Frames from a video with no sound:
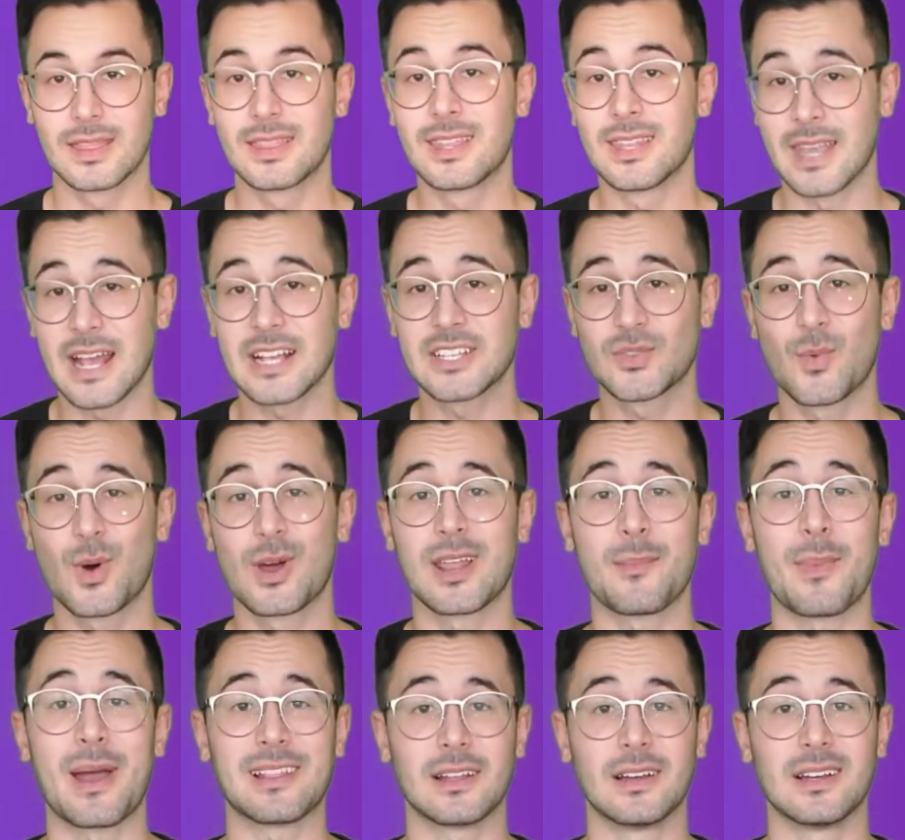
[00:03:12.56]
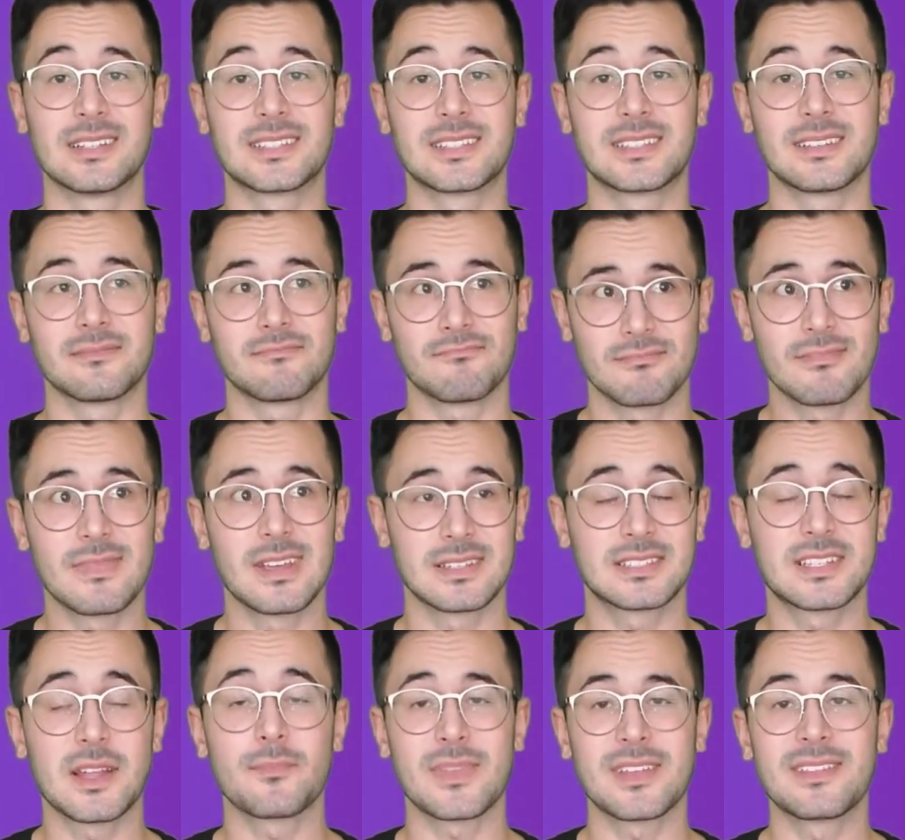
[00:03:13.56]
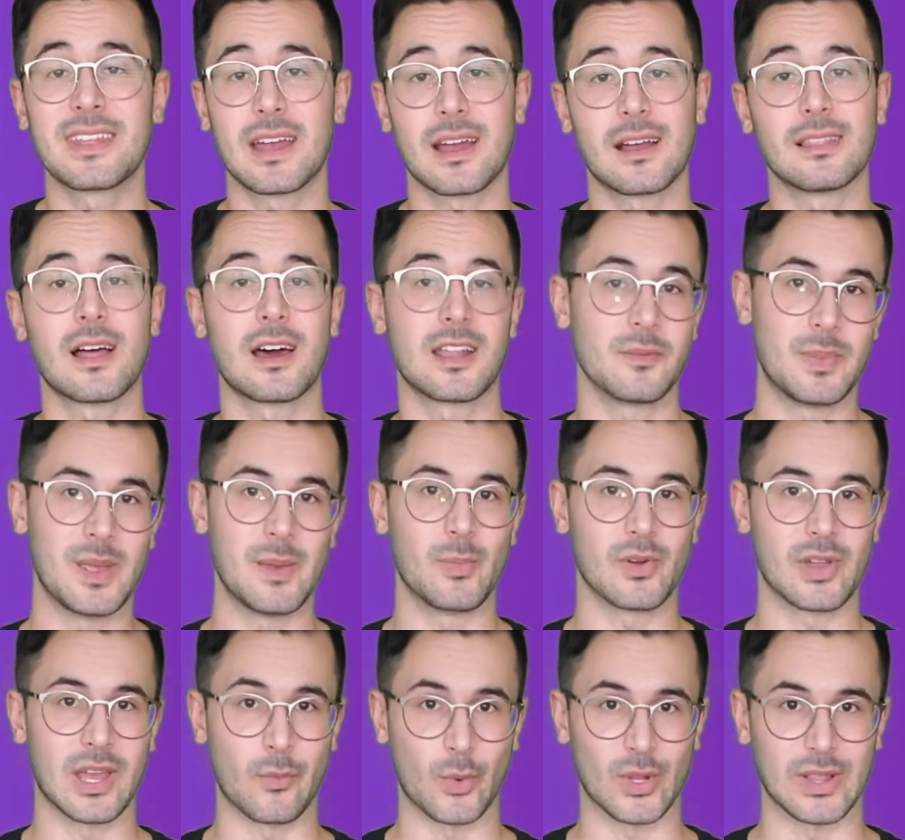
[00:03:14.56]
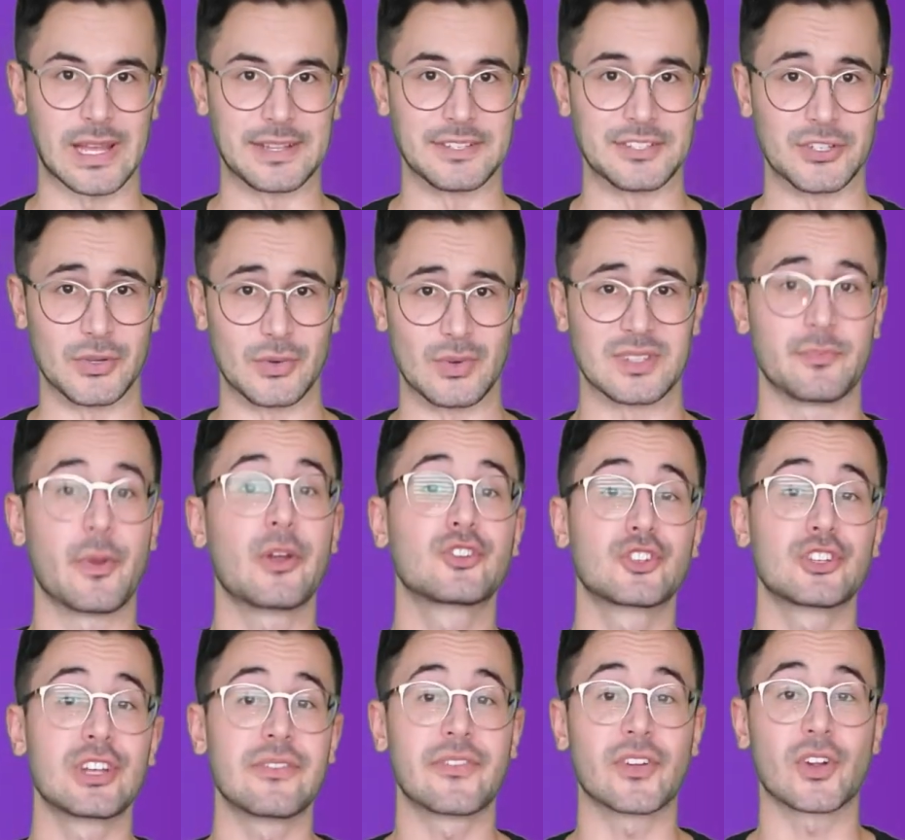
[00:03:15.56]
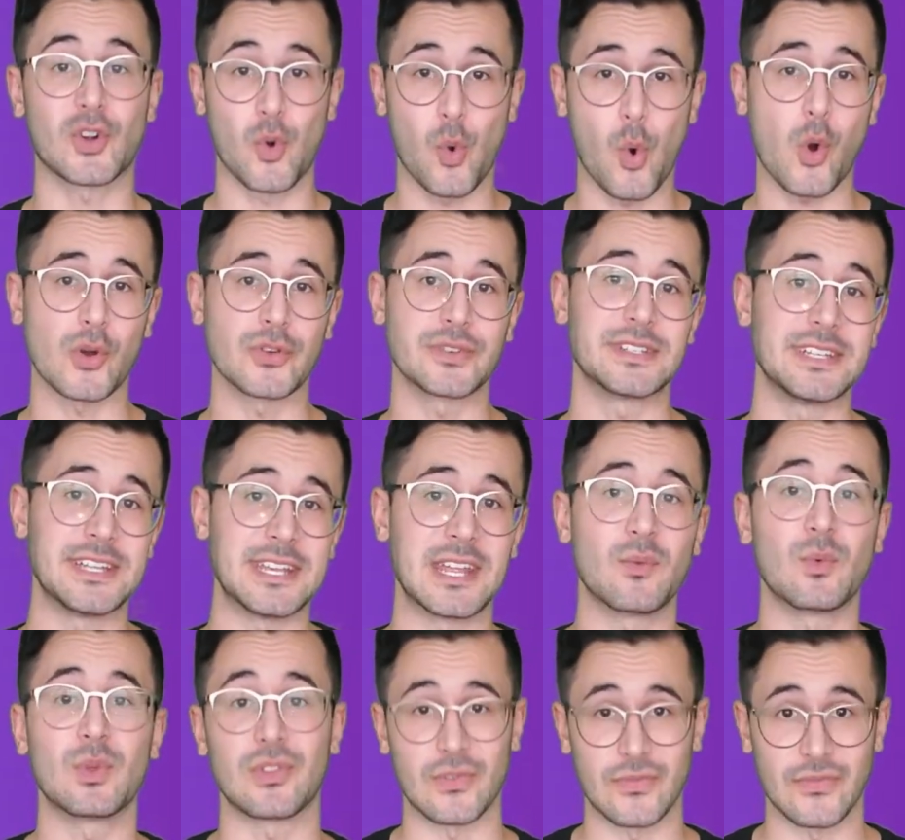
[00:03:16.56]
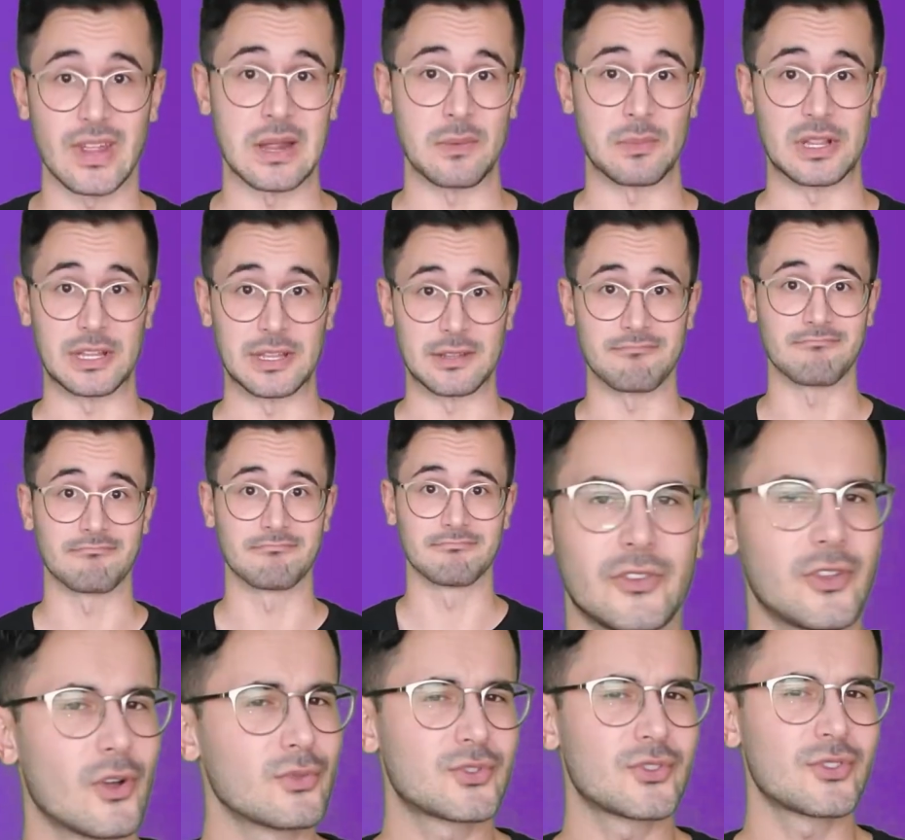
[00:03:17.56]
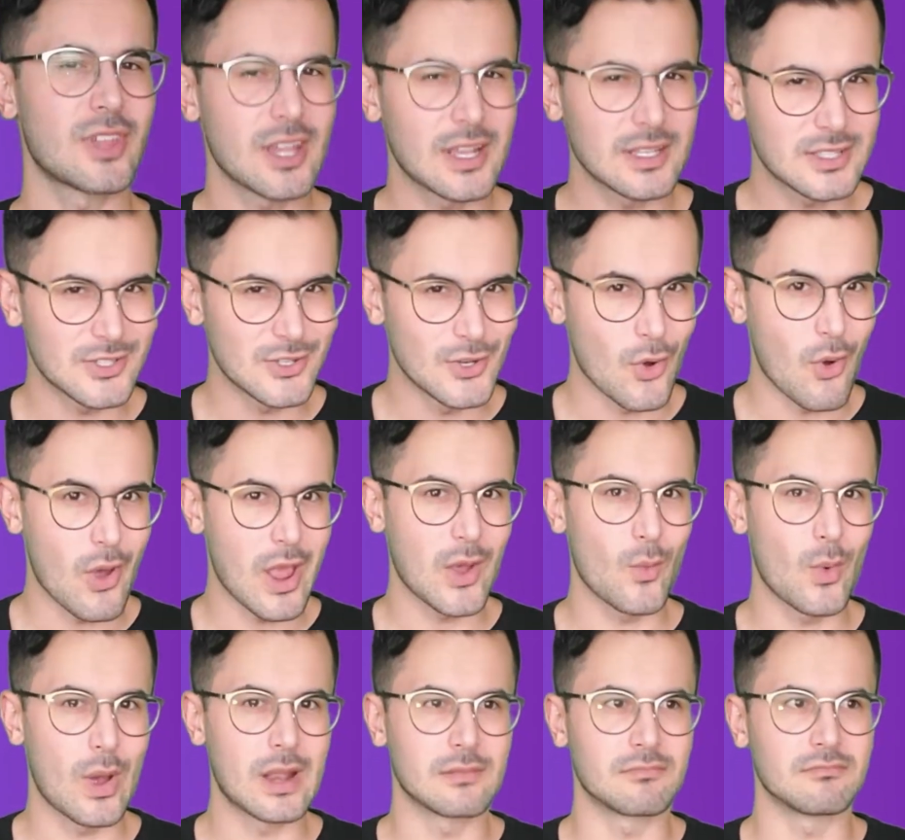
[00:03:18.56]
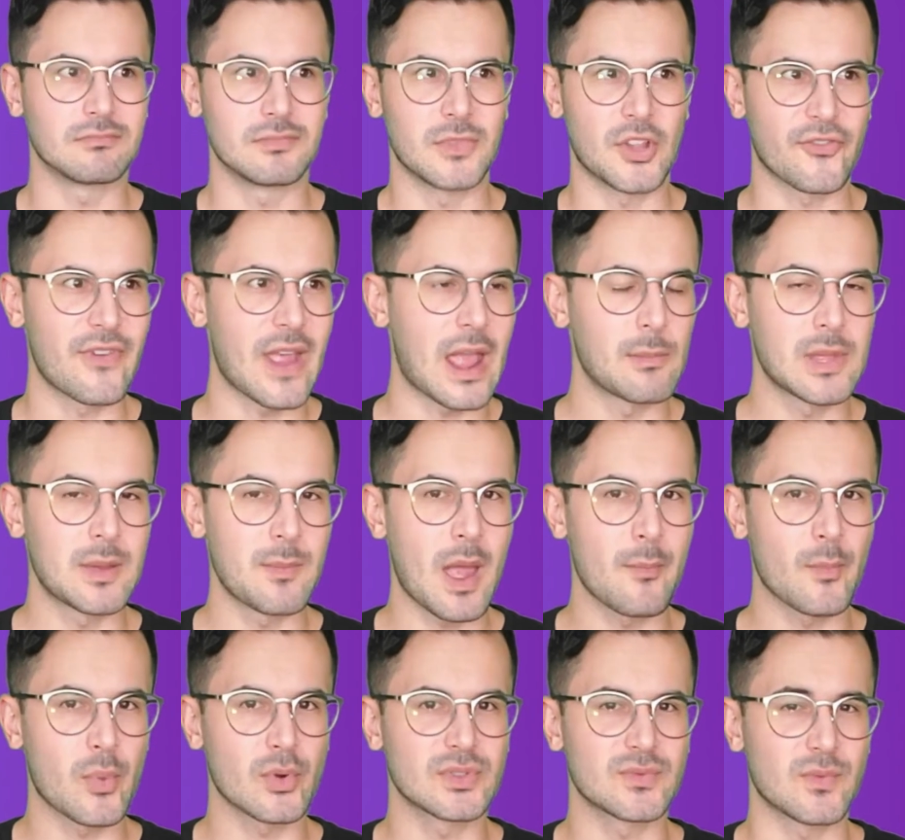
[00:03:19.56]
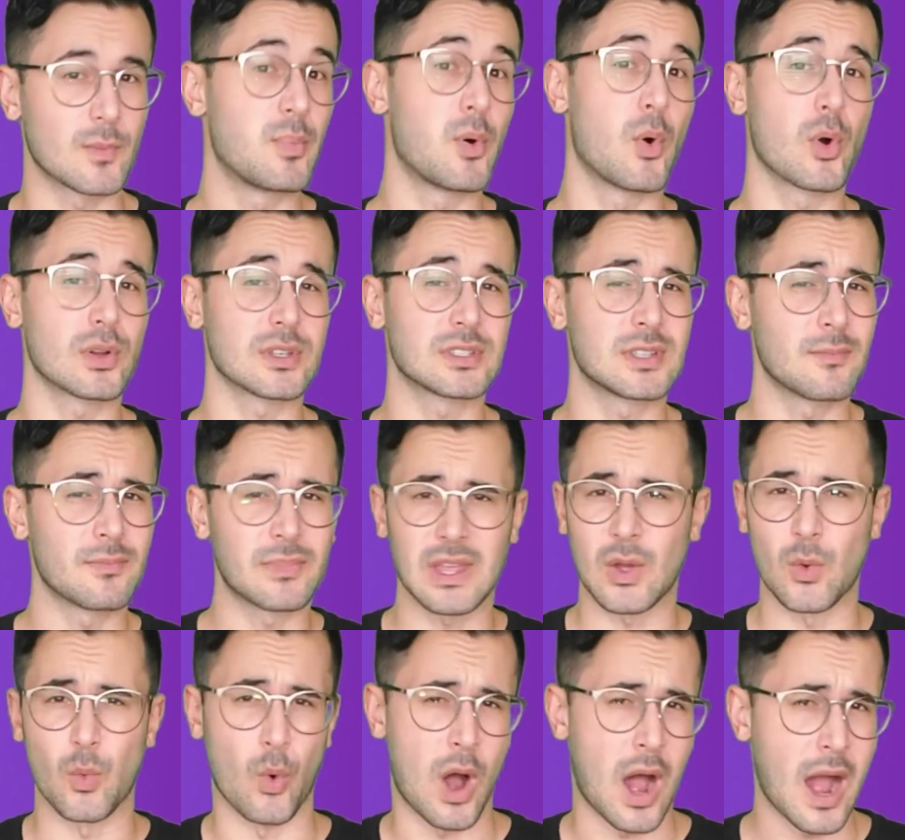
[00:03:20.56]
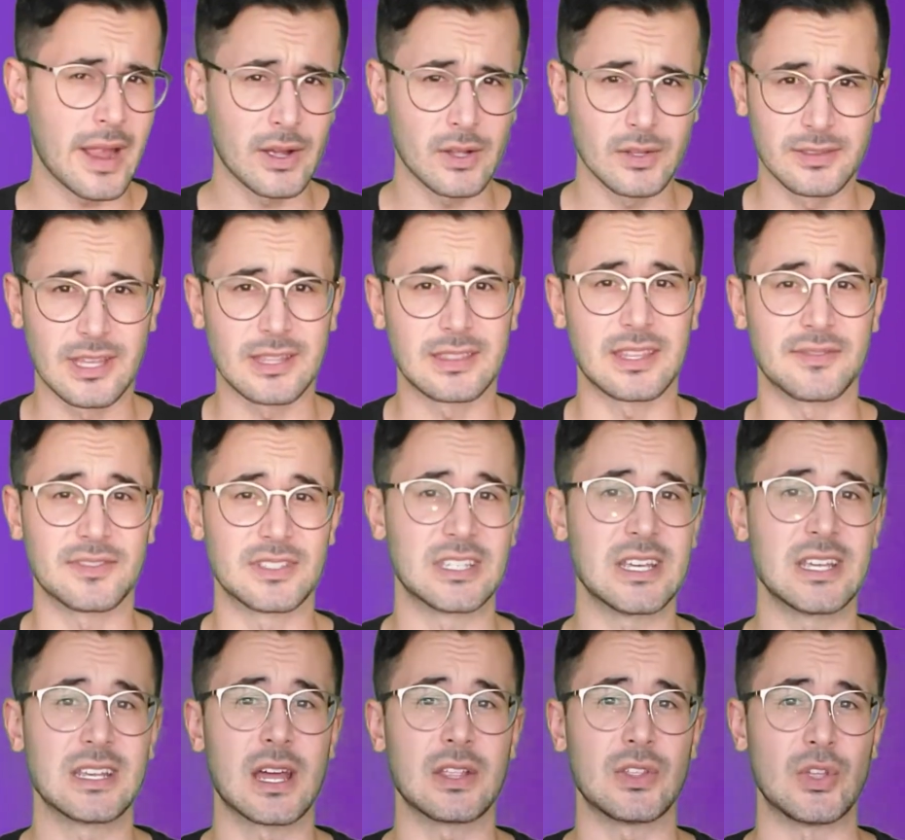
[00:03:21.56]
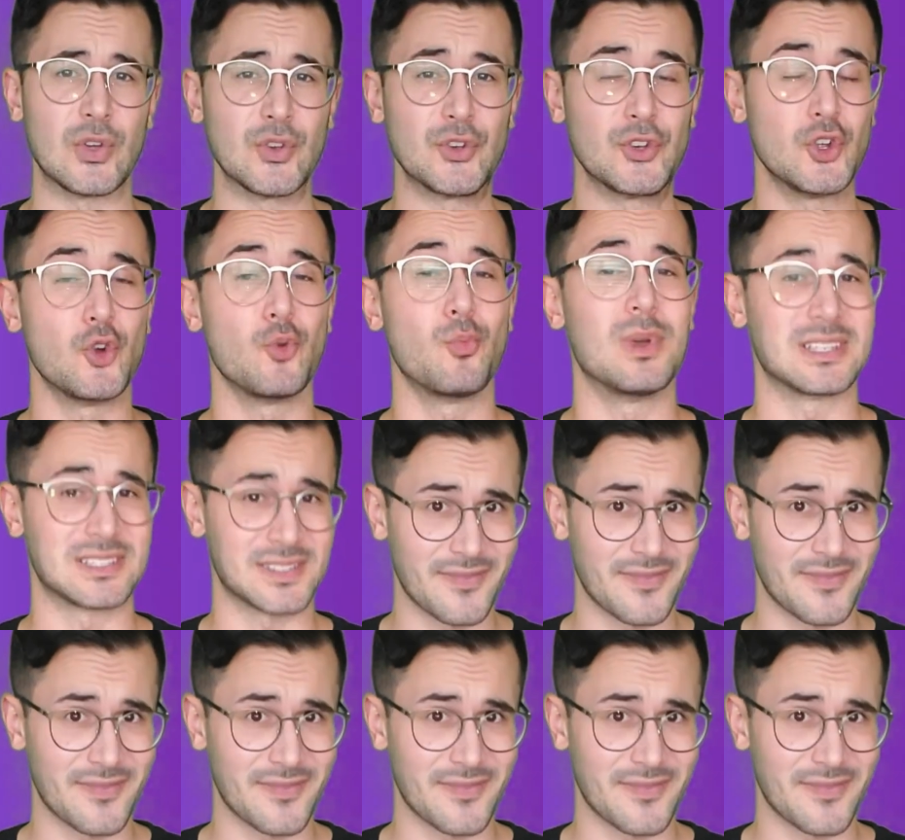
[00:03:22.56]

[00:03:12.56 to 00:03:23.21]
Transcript: The next one on my list is something that a lot of people can relate to, especially if you're quarantining with your family. Don't you think it's annoying when your family members report something wild that they've seen on YouTube as